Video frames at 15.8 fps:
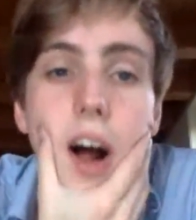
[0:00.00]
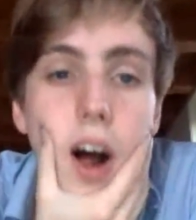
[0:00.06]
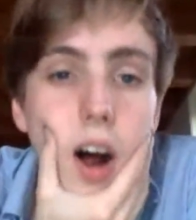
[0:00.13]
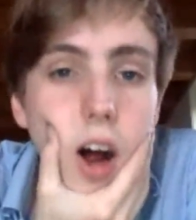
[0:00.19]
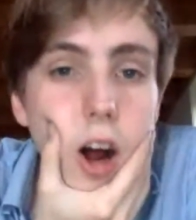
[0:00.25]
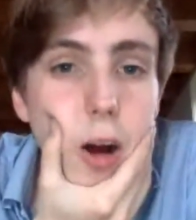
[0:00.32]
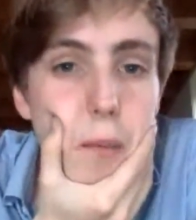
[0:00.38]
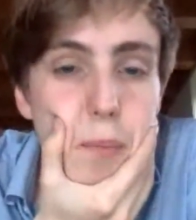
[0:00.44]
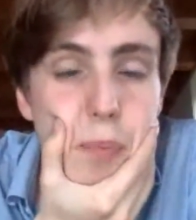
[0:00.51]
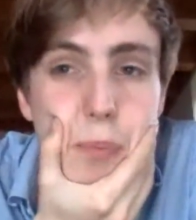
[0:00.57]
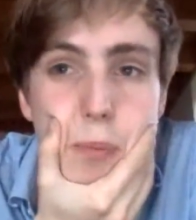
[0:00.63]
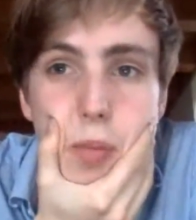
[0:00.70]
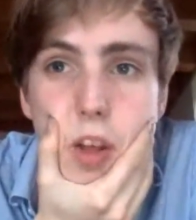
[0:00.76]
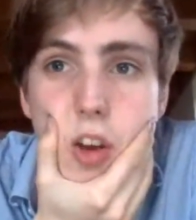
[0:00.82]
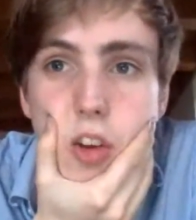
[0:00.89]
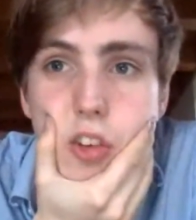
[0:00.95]
Um,
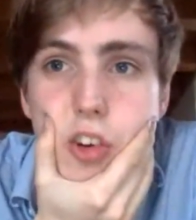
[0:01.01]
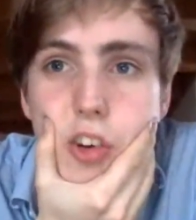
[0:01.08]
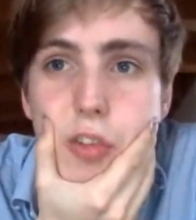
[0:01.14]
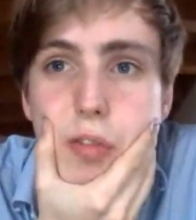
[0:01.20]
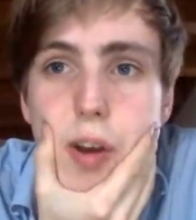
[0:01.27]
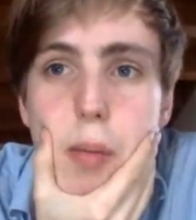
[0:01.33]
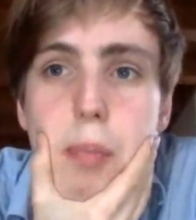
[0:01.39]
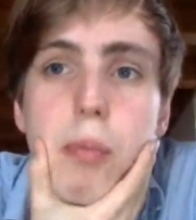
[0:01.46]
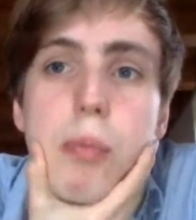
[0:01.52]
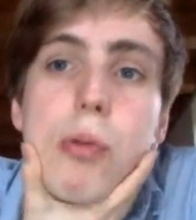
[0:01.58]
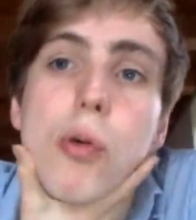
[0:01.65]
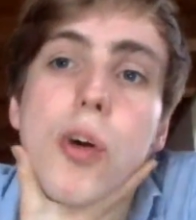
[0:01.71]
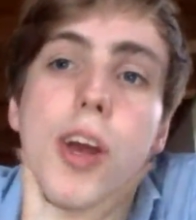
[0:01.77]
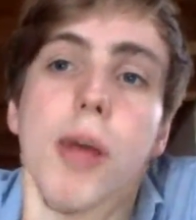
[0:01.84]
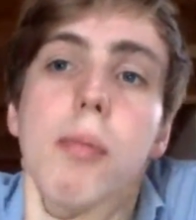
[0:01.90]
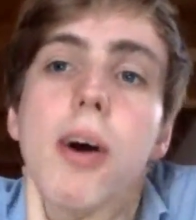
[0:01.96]
so to wrap up
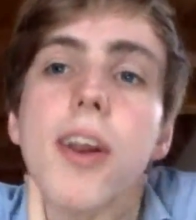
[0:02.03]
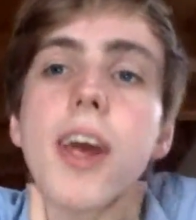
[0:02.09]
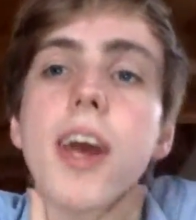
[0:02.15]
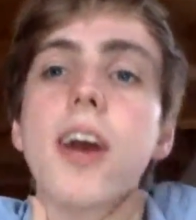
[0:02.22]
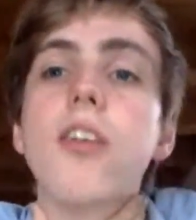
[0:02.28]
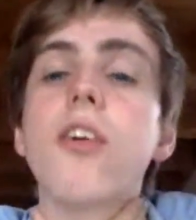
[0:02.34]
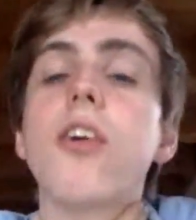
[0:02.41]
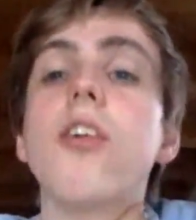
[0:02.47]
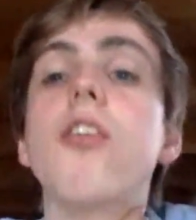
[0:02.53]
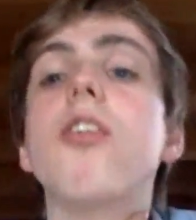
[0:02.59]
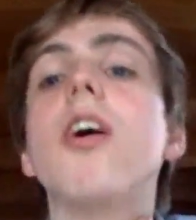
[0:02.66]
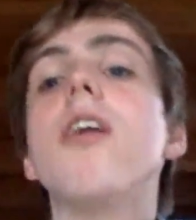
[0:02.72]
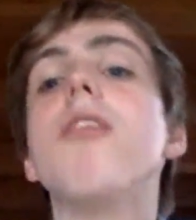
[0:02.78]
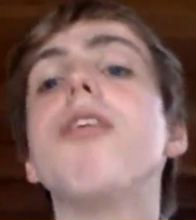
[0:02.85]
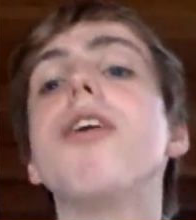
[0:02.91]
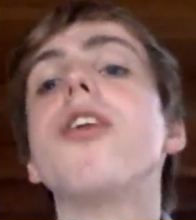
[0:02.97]
talking about actors,
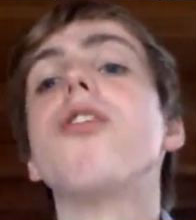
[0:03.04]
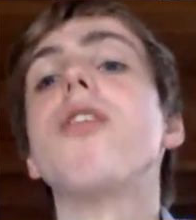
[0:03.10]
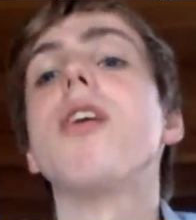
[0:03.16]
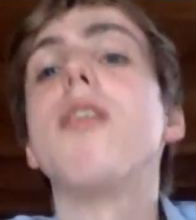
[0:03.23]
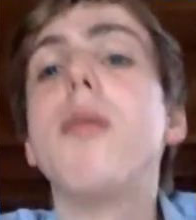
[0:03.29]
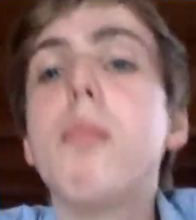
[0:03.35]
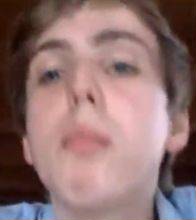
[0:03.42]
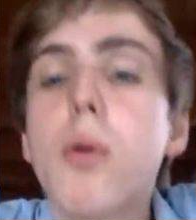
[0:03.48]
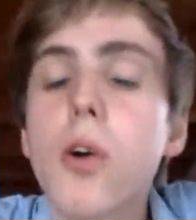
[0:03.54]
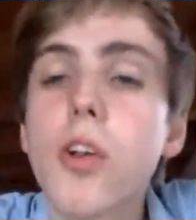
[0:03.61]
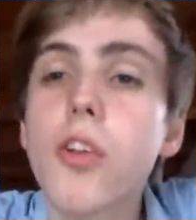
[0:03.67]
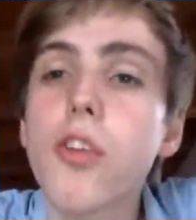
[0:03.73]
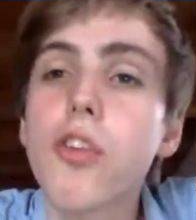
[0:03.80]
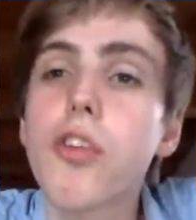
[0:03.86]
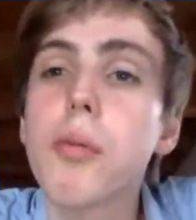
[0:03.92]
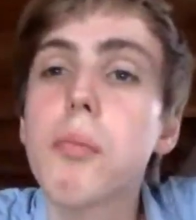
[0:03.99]
I think it's very
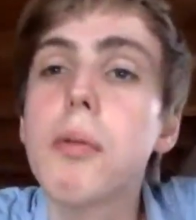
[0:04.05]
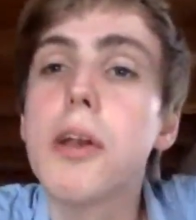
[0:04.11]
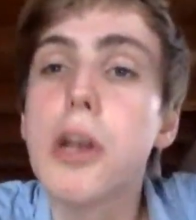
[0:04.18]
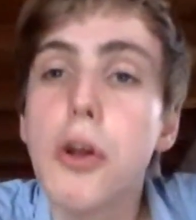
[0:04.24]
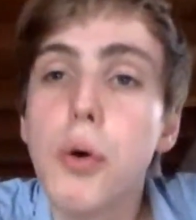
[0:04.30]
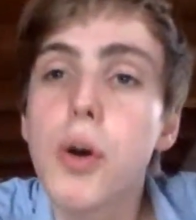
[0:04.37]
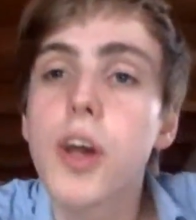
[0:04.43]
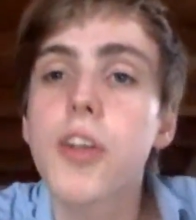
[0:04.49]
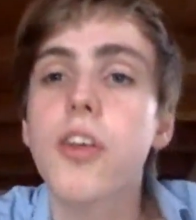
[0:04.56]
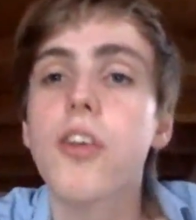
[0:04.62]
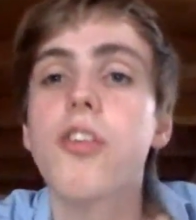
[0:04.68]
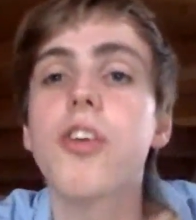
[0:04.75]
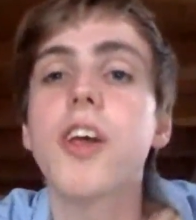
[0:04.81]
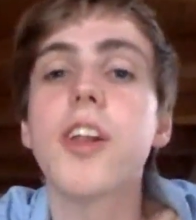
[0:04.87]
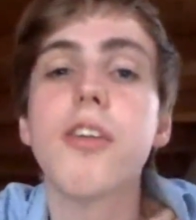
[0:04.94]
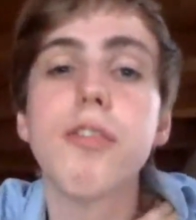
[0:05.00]
important to simply look at
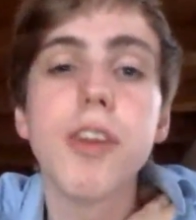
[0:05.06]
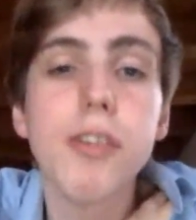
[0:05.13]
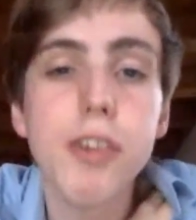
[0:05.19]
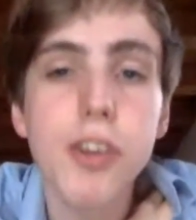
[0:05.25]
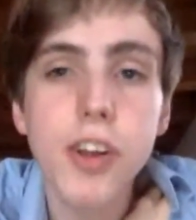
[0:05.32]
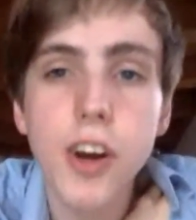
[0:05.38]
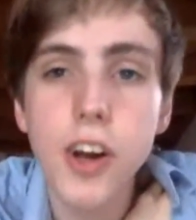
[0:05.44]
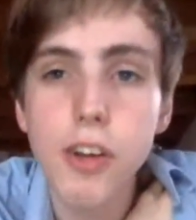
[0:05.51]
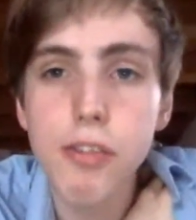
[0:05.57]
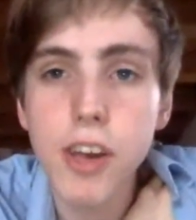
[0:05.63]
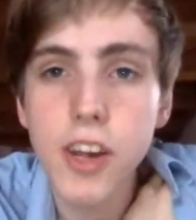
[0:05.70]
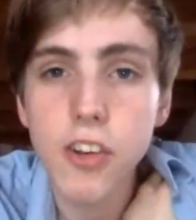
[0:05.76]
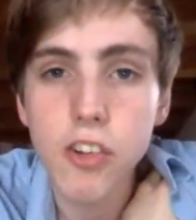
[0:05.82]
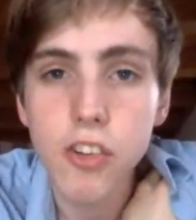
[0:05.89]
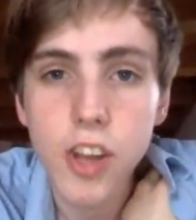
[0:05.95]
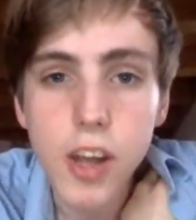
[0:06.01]
incentive different kind of
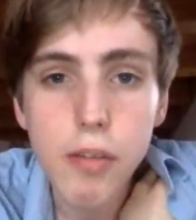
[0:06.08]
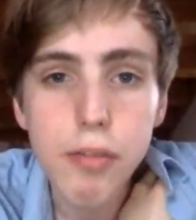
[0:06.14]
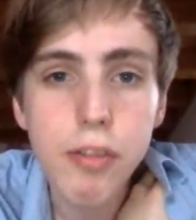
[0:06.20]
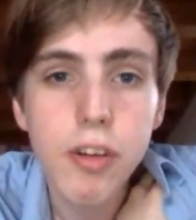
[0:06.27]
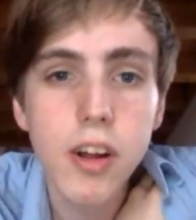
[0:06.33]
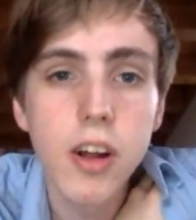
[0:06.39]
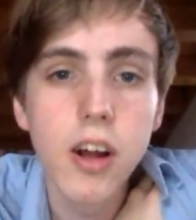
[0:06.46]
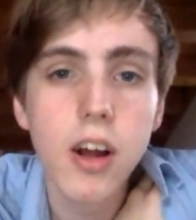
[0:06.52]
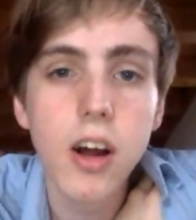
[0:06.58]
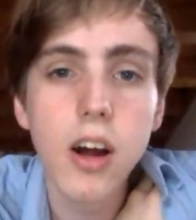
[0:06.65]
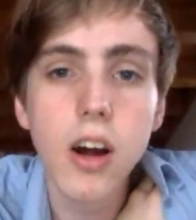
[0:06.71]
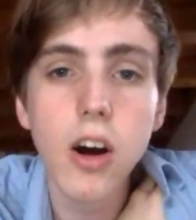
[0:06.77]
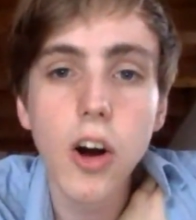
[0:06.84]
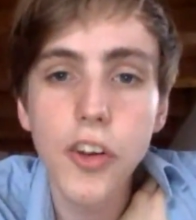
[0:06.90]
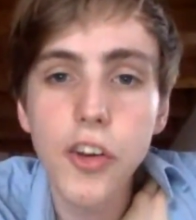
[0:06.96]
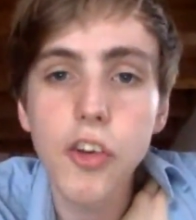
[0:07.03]
actors have
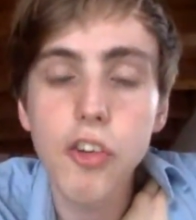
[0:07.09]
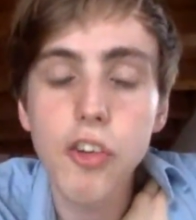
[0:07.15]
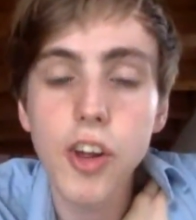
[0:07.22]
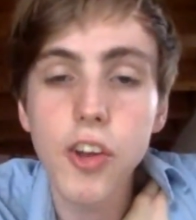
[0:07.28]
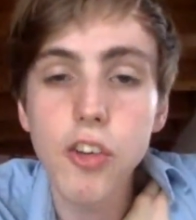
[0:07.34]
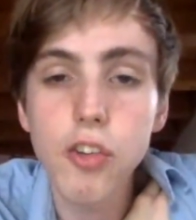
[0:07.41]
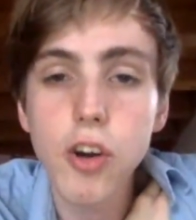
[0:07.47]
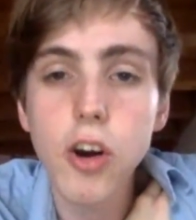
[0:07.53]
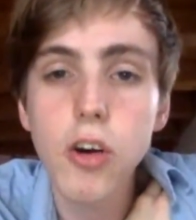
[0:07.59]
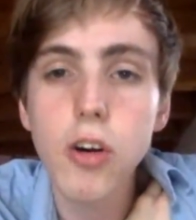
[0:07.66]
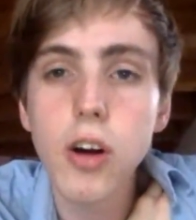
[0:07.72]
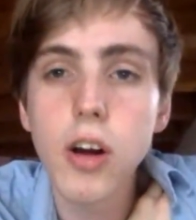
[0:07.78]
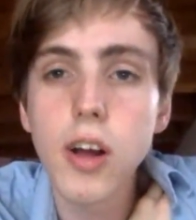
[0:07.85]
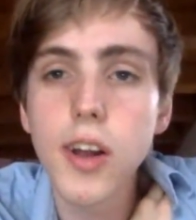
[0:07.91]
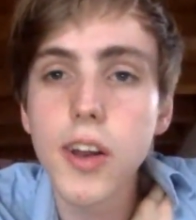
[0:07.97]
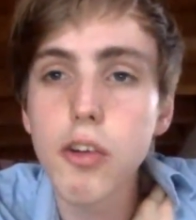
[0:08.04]
uh, under the status
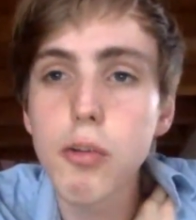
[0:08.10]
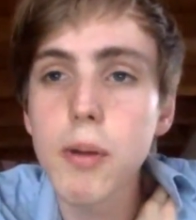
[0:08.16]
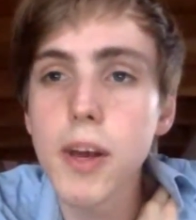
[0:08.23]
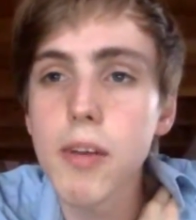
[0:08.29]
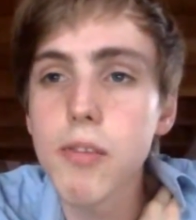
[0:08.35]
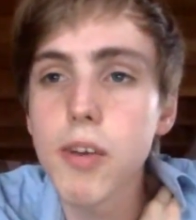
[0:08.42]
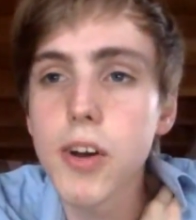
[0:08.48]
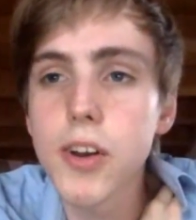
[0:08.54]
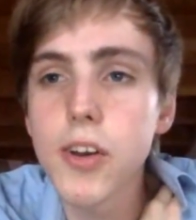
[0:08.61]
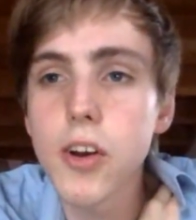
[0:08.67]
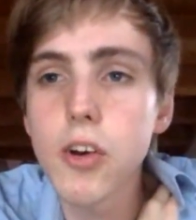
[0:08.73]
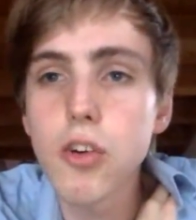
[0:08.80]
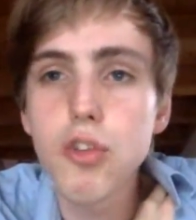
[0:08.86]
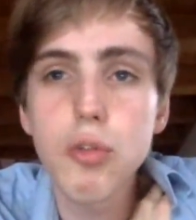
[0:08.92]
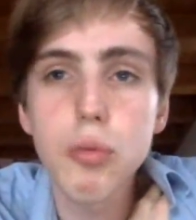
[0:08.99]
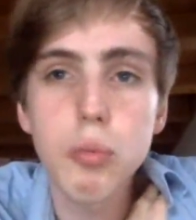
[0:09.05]
quo and explain why
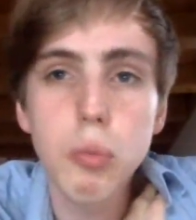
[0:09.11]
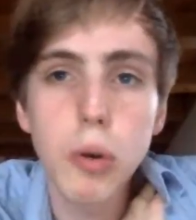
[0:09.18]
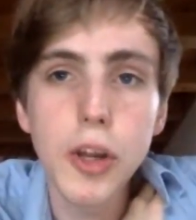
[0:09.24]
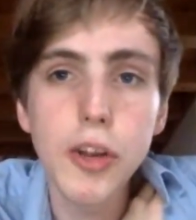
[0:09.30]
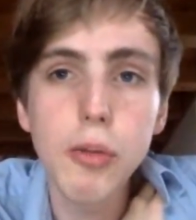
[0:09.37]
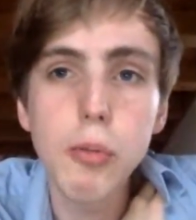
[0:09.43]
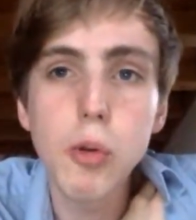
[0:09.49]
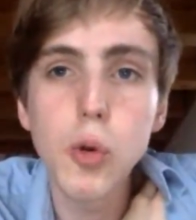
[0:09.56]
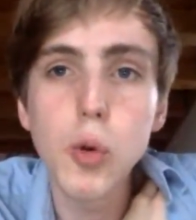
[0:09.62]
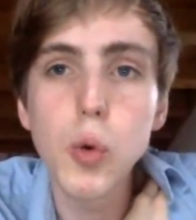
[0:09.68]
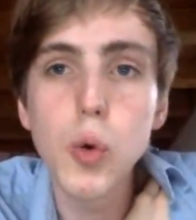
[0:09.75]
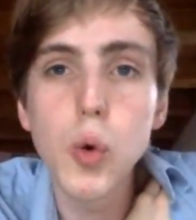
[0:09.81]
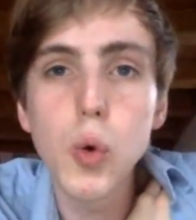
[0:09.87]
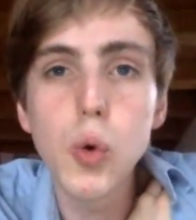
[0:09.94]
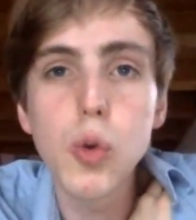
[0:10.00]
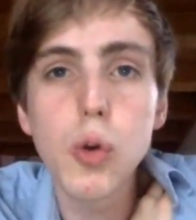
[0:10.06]
those lead them to do
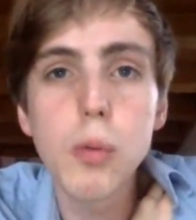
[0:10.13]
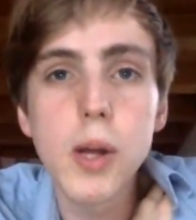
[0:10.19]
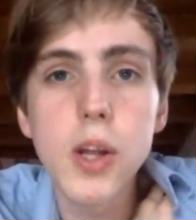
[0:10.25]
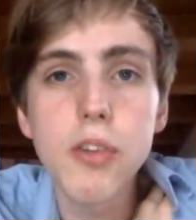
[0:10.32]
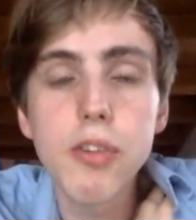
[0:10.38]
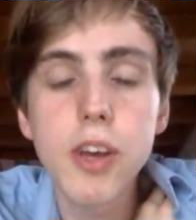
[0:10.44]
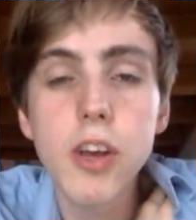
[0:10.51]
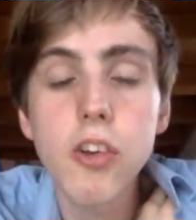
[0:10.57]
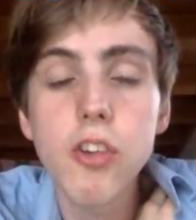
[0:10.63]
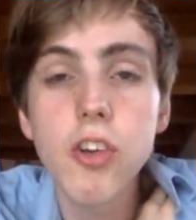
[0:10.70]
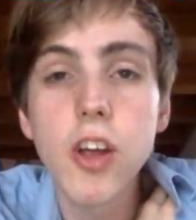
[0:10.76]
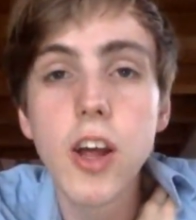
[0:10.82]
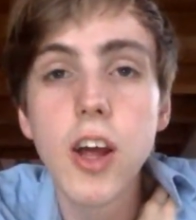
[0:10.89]
good or bad things,